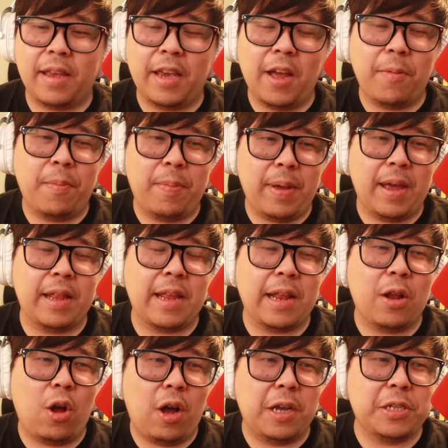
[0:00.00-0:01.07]
Yep. And
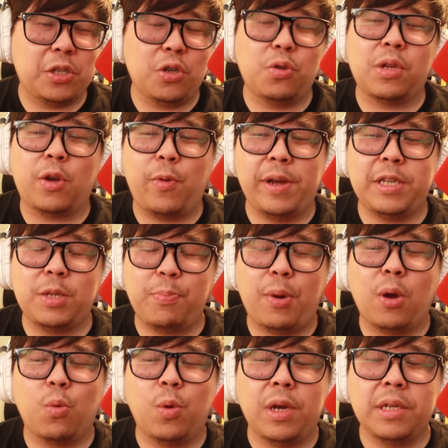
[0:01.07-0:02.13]
then also the craziest
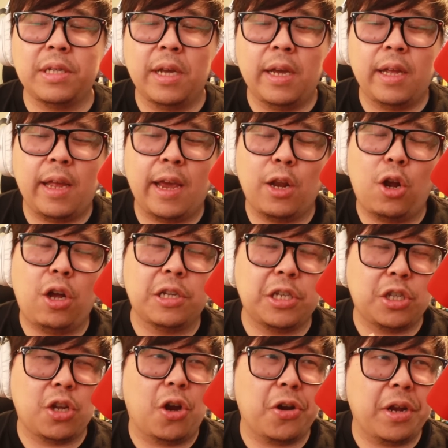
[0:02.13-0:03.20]
part was it all
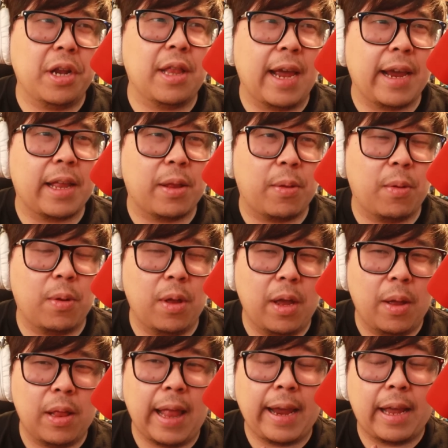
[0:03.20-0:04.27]
started like
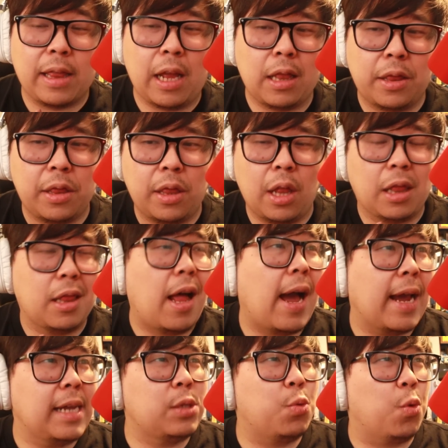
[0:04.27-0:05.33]
like the, the
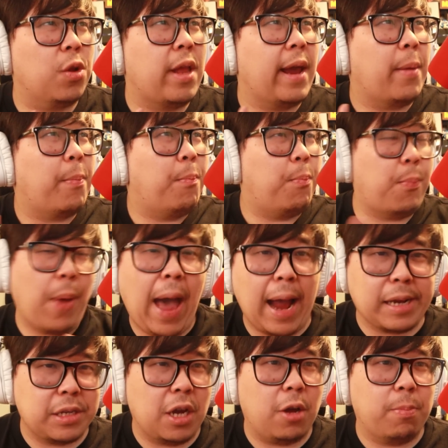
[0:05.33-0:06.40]
lines were like
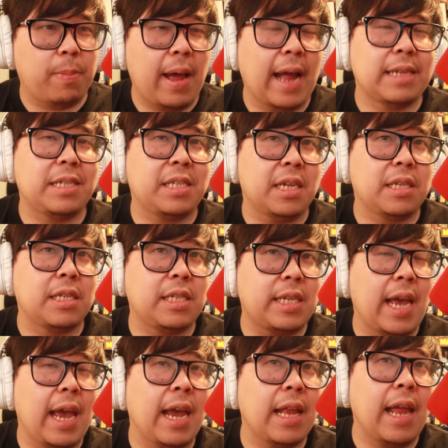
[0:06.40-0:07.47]
backed up at since
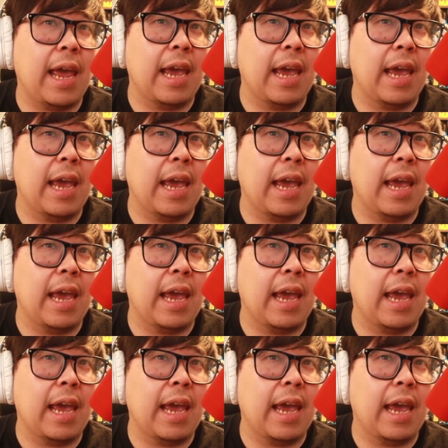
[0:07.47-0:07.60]
10